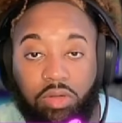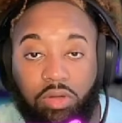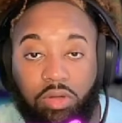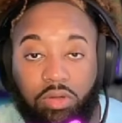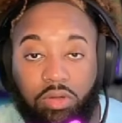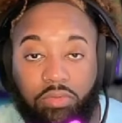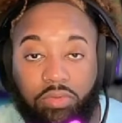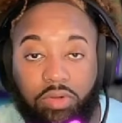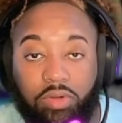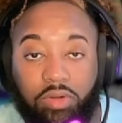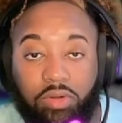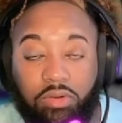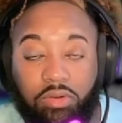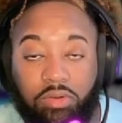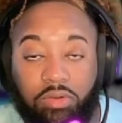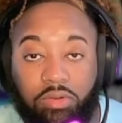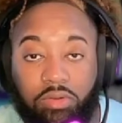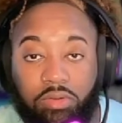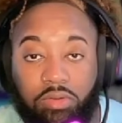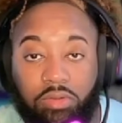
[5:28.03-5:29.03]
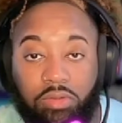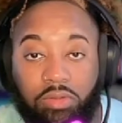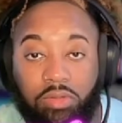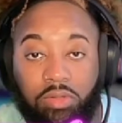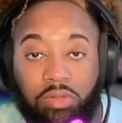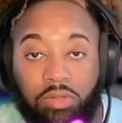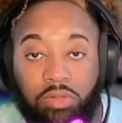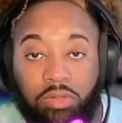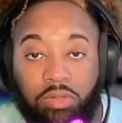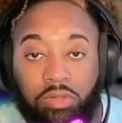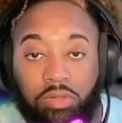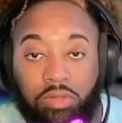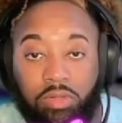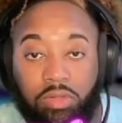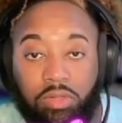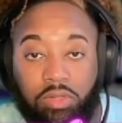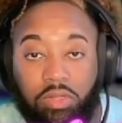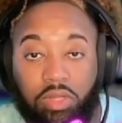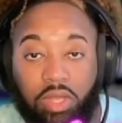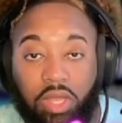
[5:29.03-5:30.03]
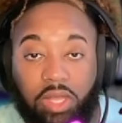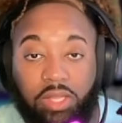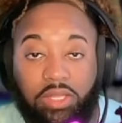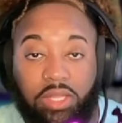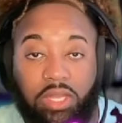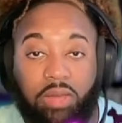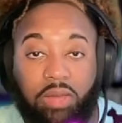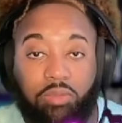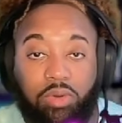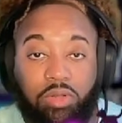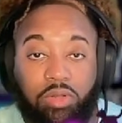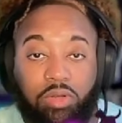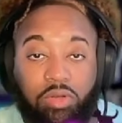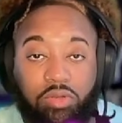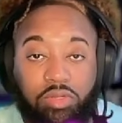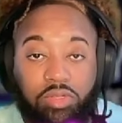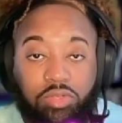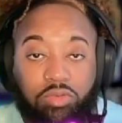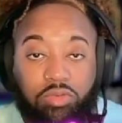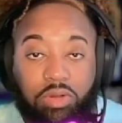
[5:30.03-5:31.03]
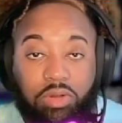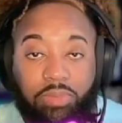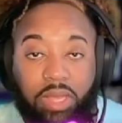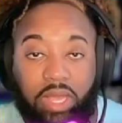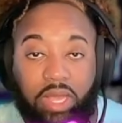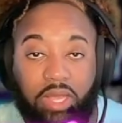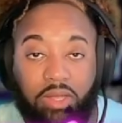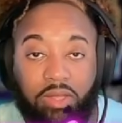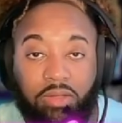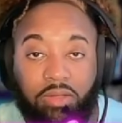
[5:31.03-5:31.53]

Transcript: over, and then I want to go straight back.